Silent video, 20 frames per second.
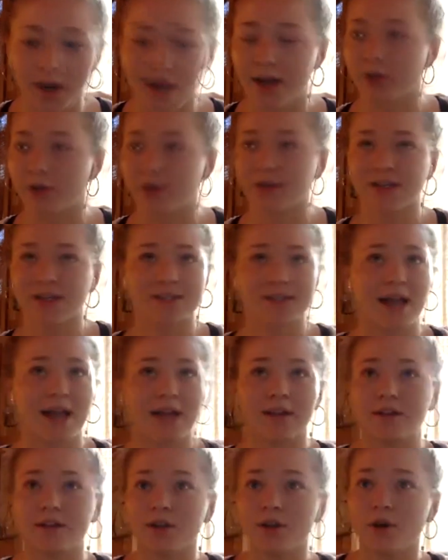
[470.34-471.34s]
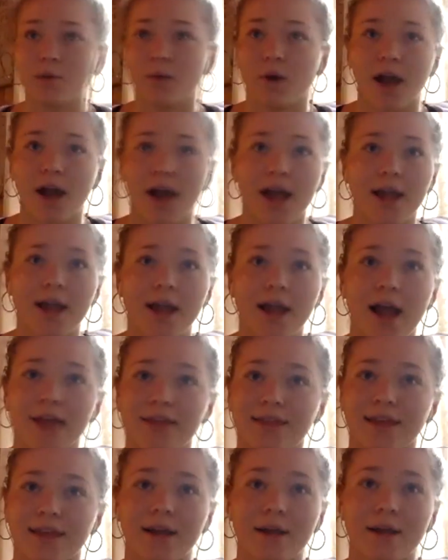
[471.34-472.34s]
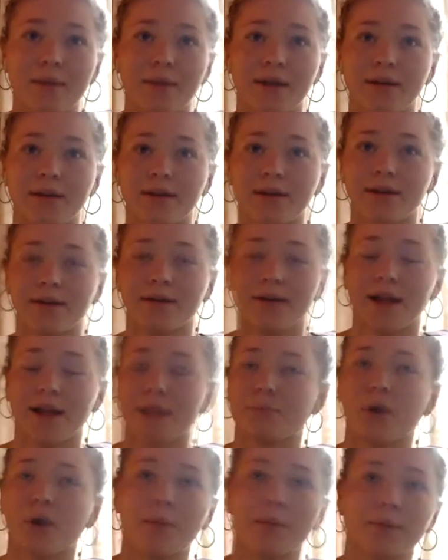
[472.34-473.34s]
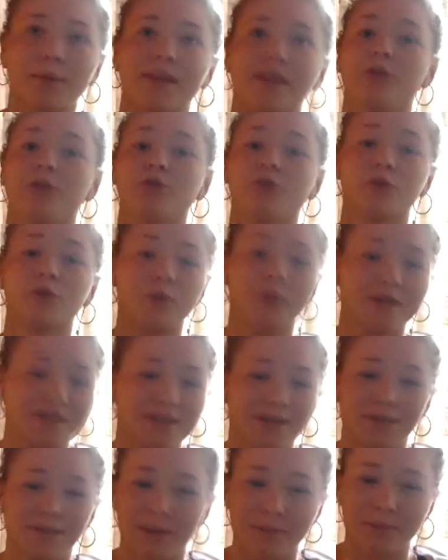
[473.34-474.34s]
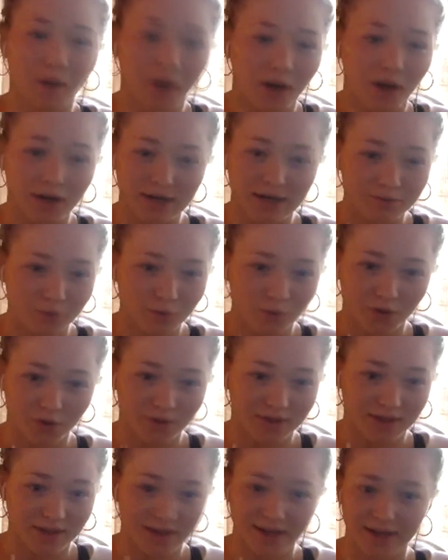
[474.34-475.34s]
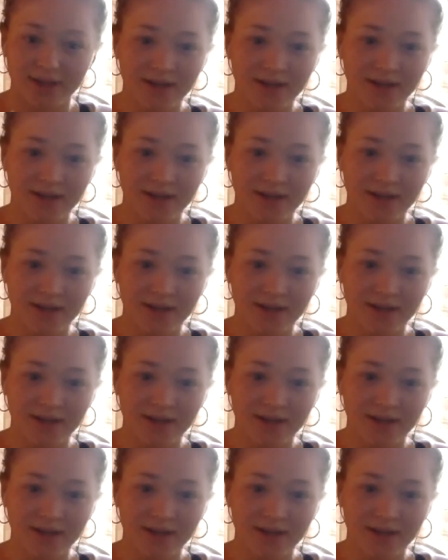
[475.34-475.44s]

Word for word: don't mm-hmm. exactly know why. I think I probably like grew into my body more than,